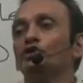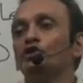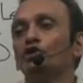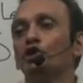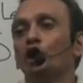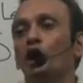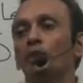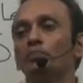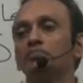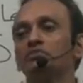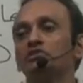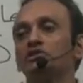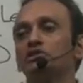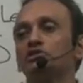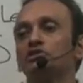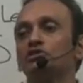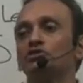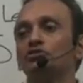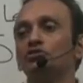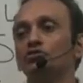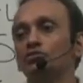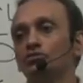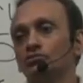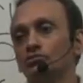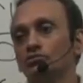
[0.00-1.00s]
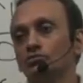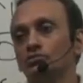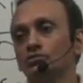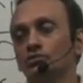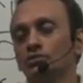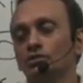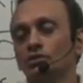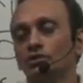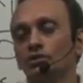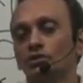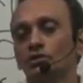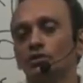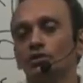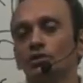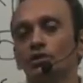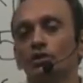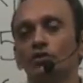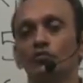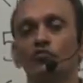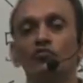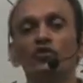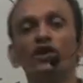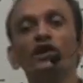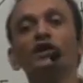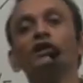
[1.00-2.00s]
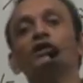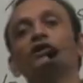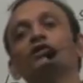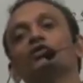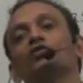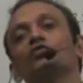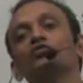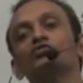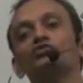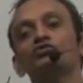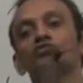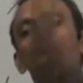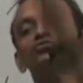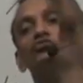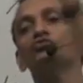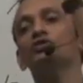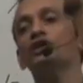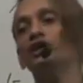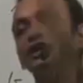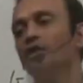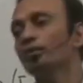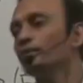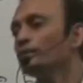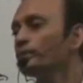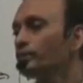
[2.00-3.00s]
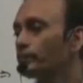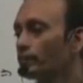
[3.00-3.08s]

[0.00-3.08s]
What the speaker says: on the opposite shore, very close to the